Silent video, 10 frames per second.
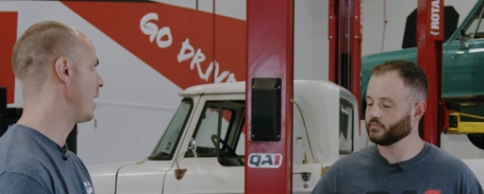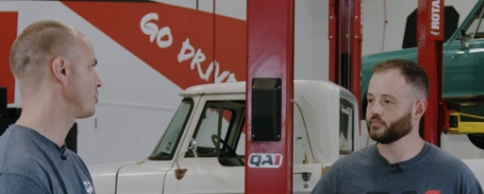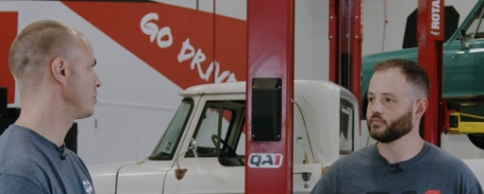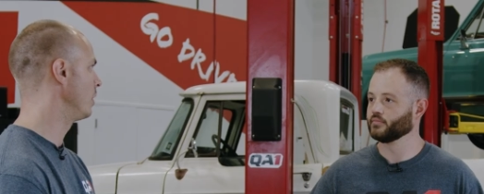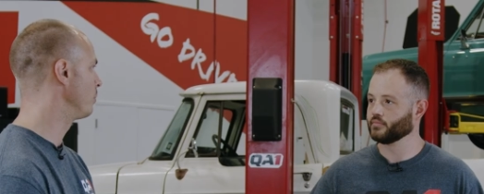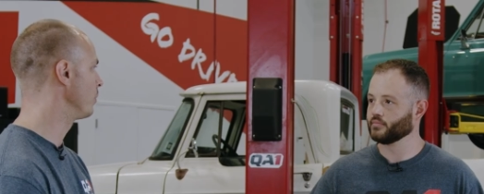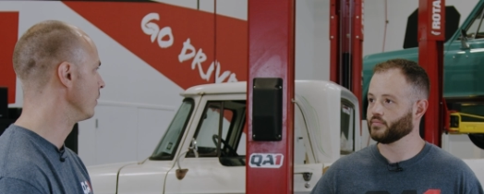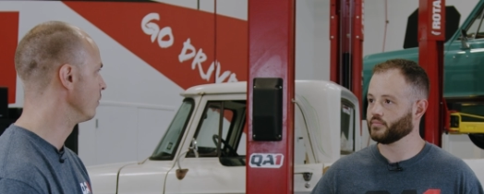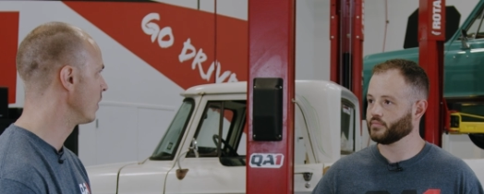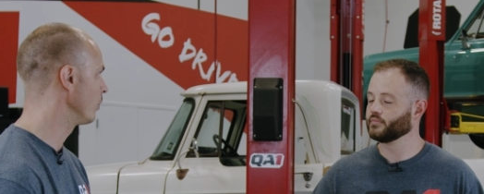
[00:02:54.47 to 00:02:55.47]
Speaker 1: matched up,
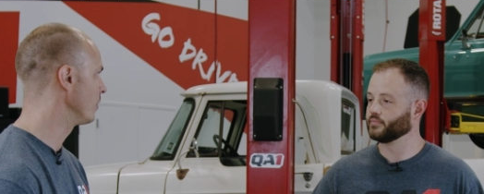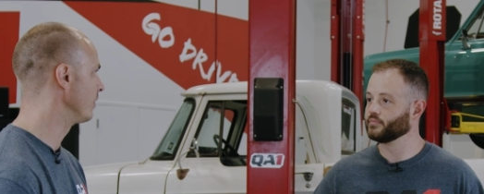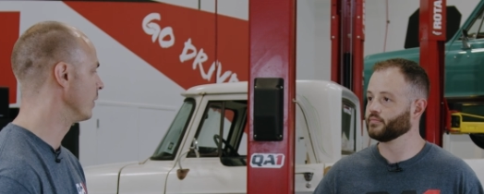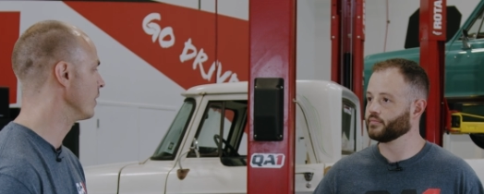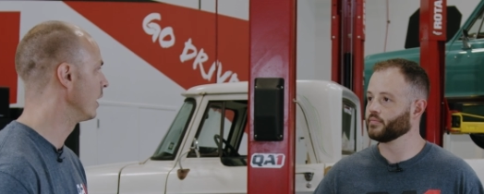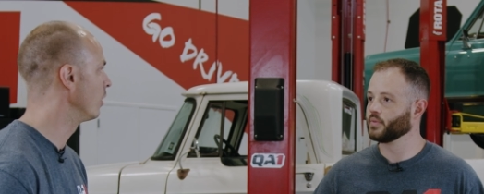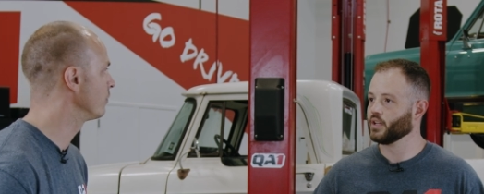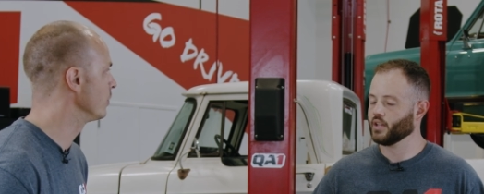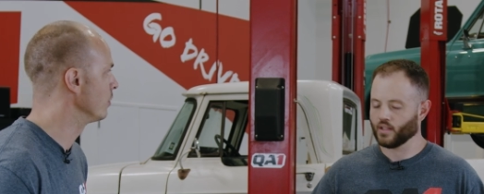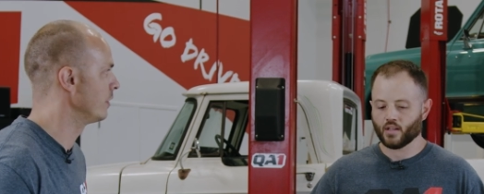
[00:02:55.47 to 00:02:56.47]
and how do we figure that out
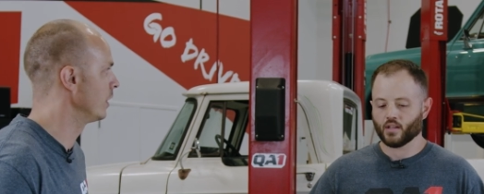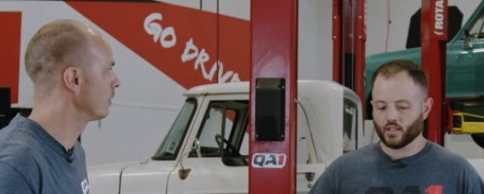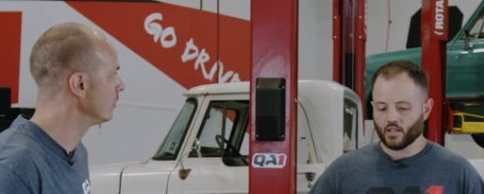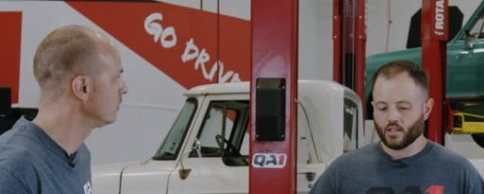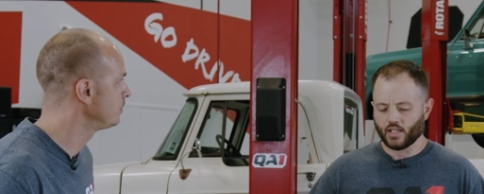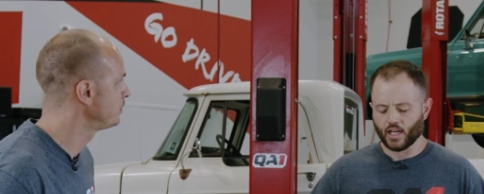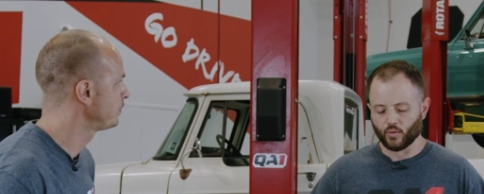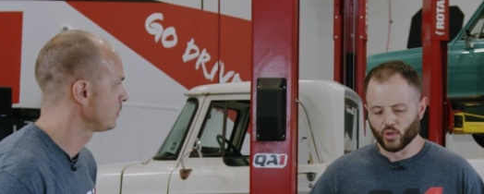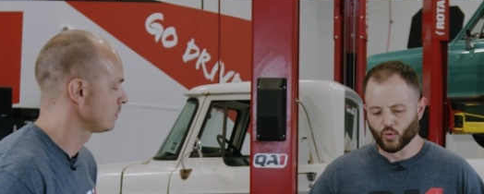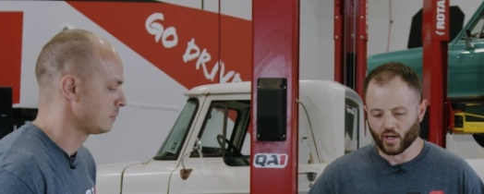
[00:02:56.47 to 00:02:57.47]
for their vehicle?
Speaker 2: Yeah,
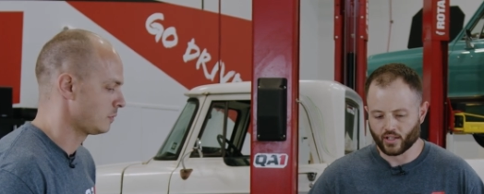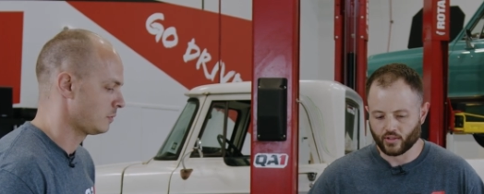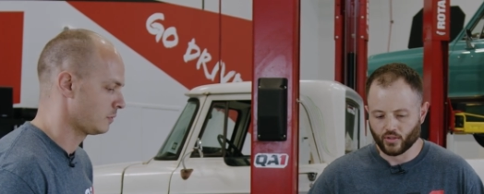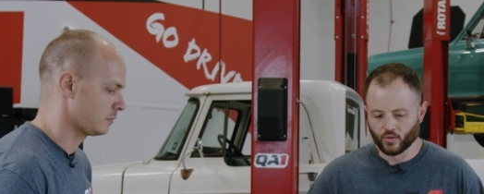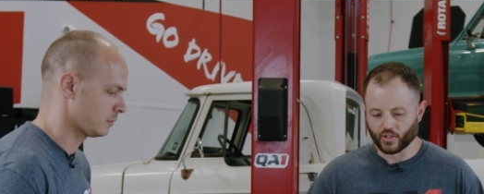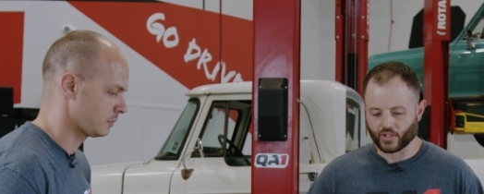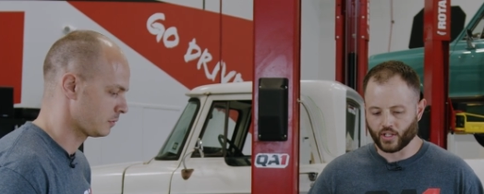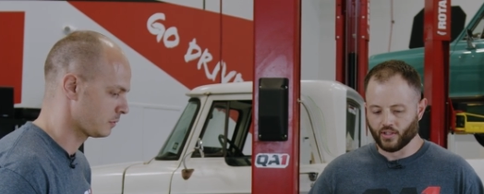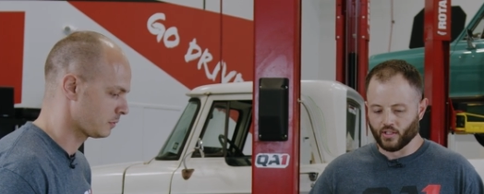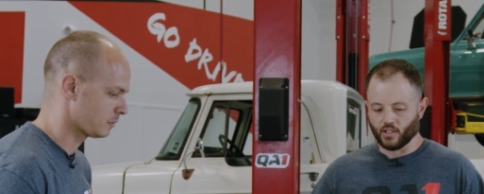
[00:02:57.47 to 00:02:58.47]
what you'd want to do is
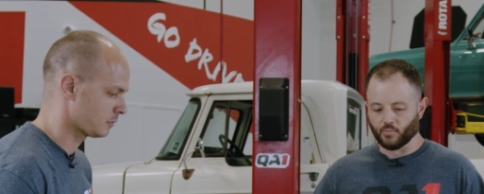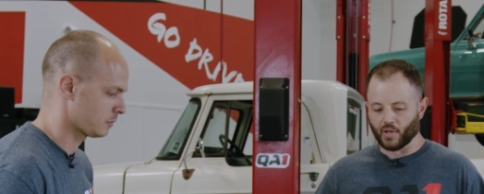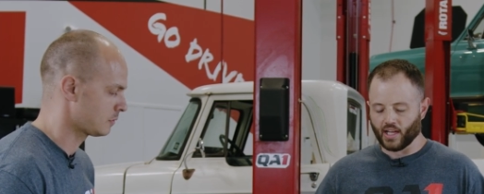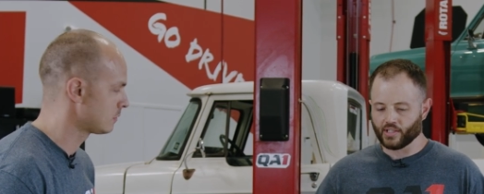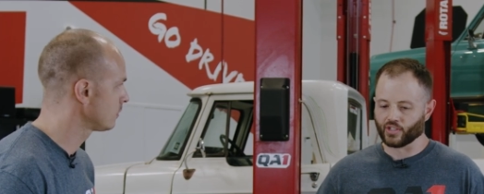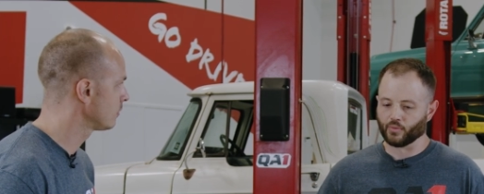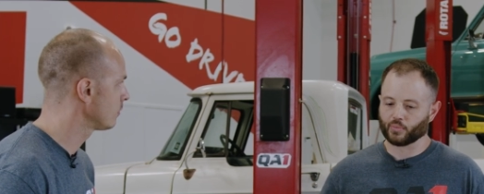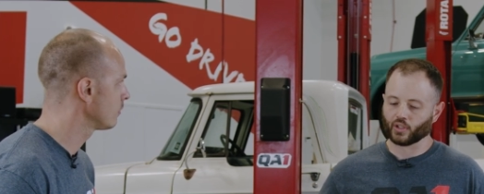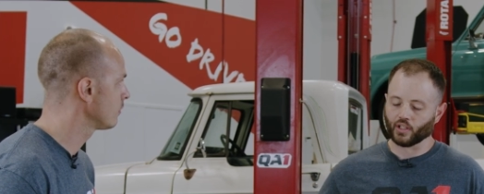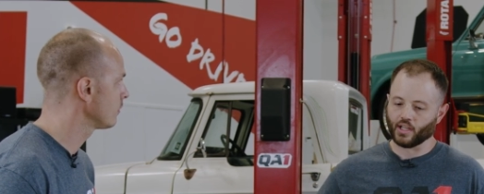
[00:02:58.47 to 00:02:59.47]
get the bags in
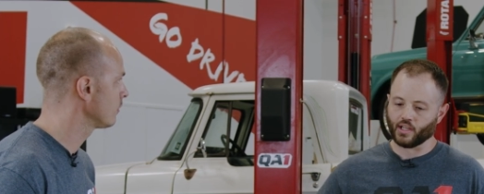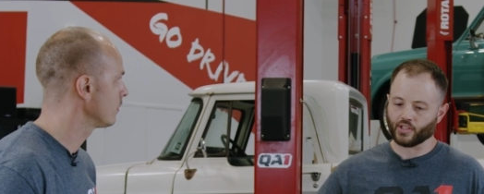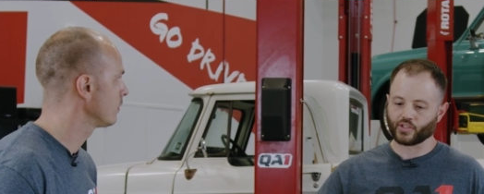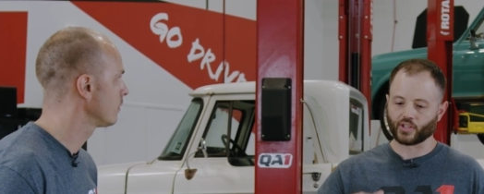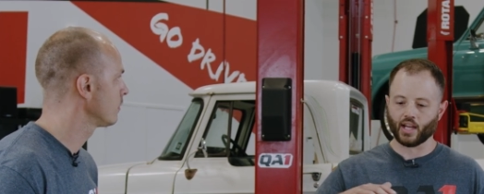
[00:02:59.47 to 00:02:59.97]
place